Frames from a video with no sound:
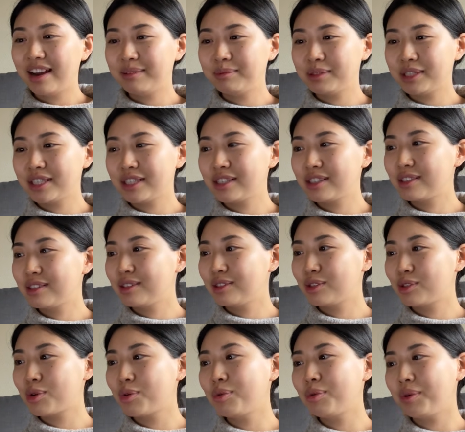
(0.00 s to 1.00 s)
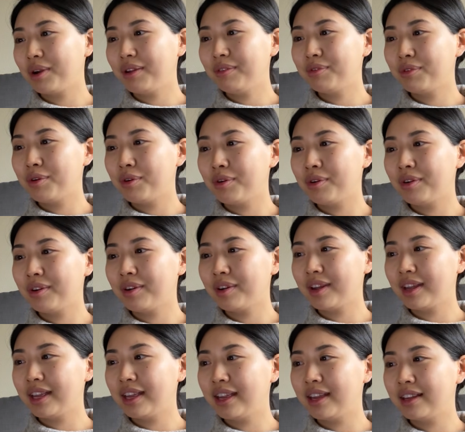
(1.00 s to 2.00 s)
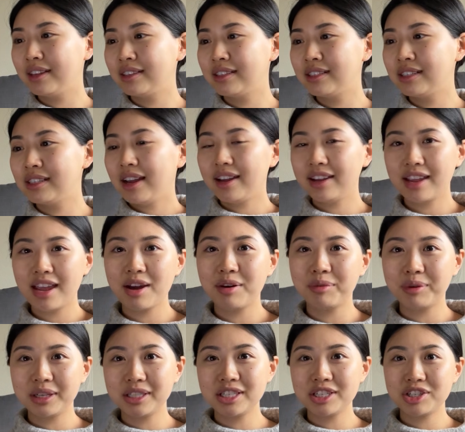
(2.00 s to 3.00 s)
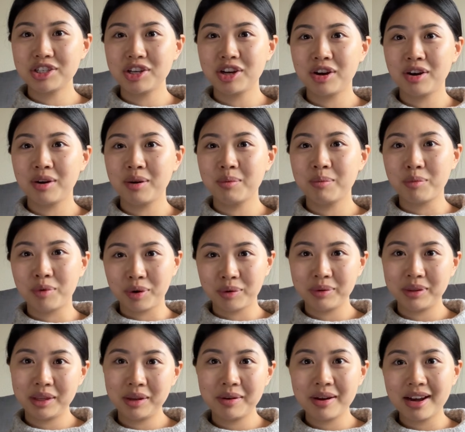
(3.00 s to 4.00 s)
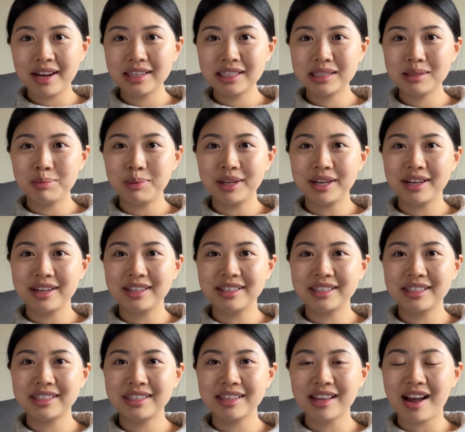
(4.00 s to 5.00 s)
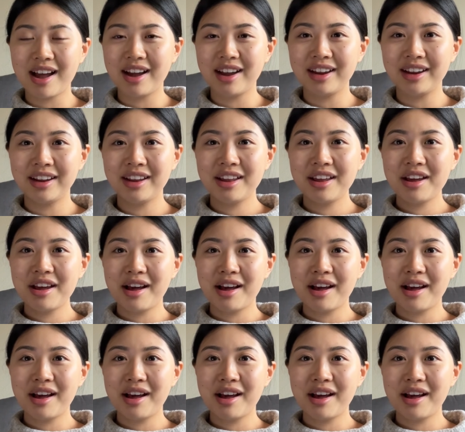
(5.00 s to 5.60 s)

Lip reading: I'm just so grateful, and I can't wait to share more with you guys because I